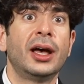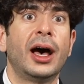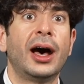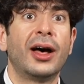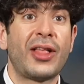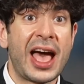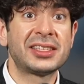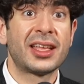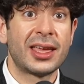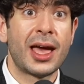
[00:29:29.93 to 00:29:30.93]
uh,
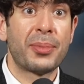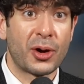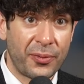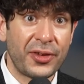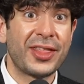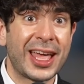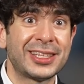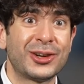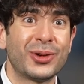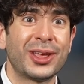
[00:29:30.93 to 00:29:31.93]
last night yet, but hopefully that
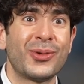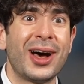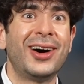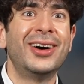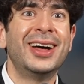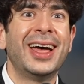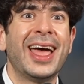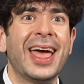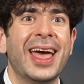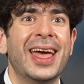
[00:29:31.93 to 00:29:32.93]
did really well.
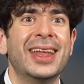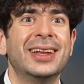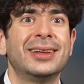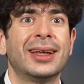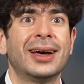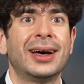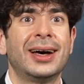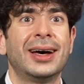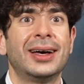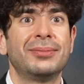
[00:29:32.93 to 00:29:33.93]
And
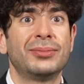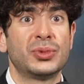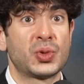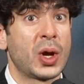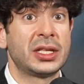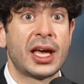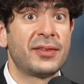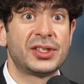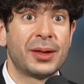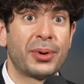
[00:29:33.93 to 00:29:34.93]
uh, it was great to
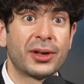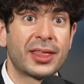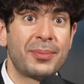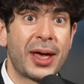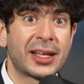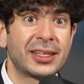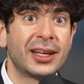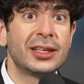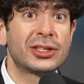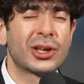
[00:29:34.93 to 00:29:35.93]
have C M Punk then back
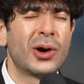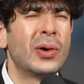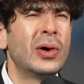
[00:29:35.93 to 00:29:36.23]
tonight. So